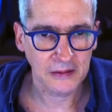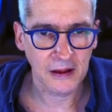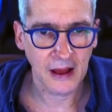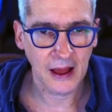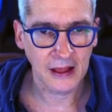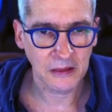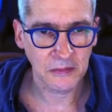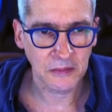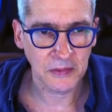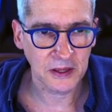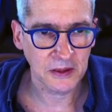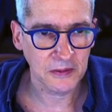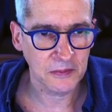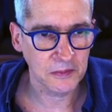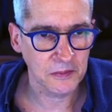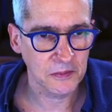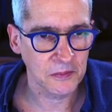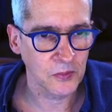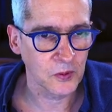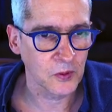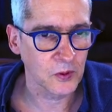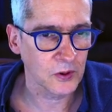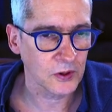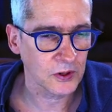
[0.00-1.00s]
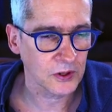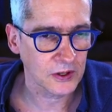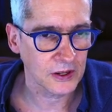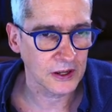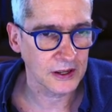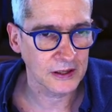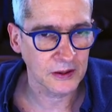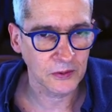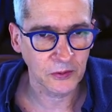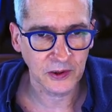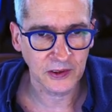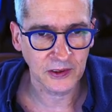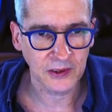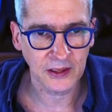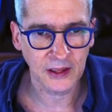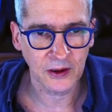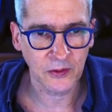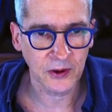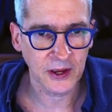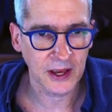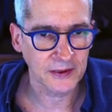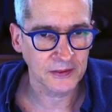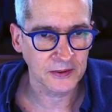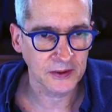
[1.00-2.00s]
admin board, and then we see that
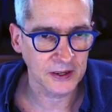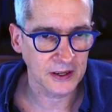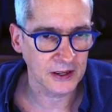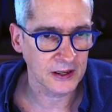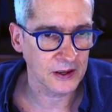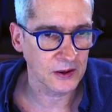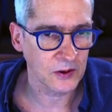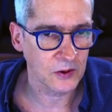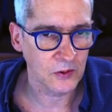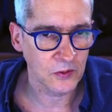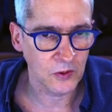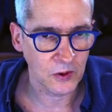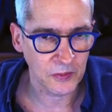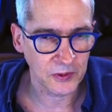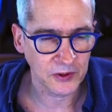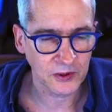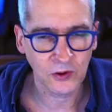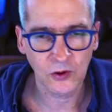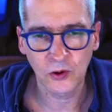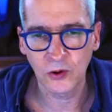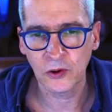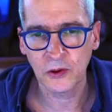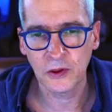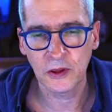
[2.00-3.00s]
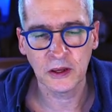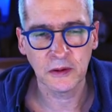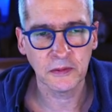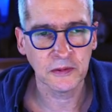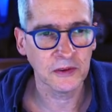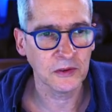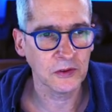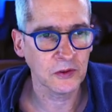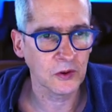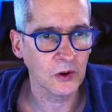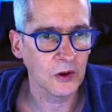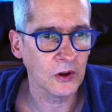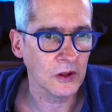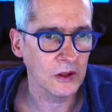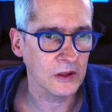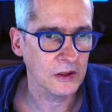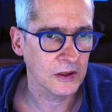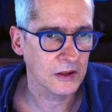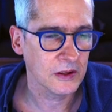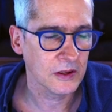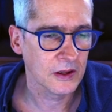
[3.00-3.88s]
we have three WordPress core themes installed.